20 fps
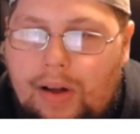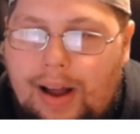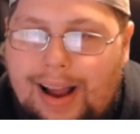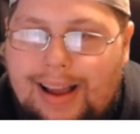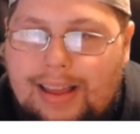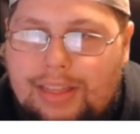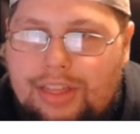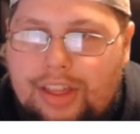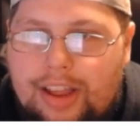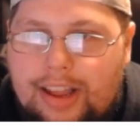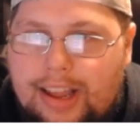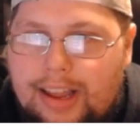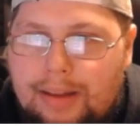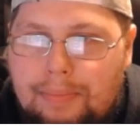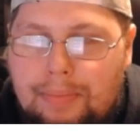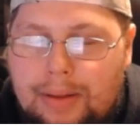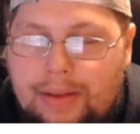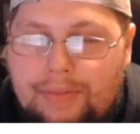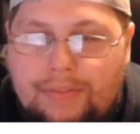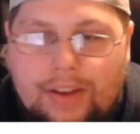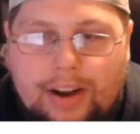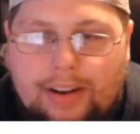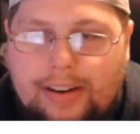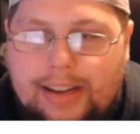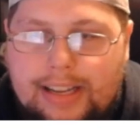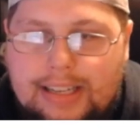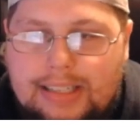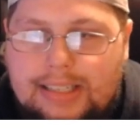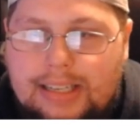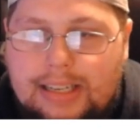I think it'd be very
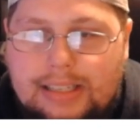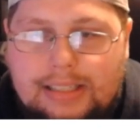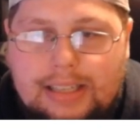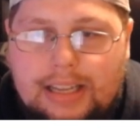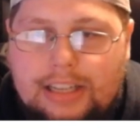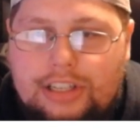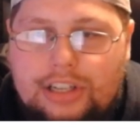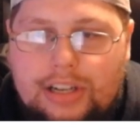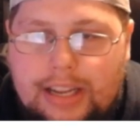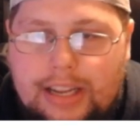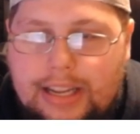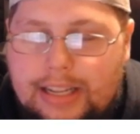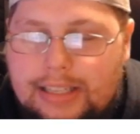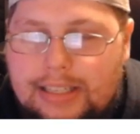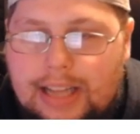easy to say Shaheed's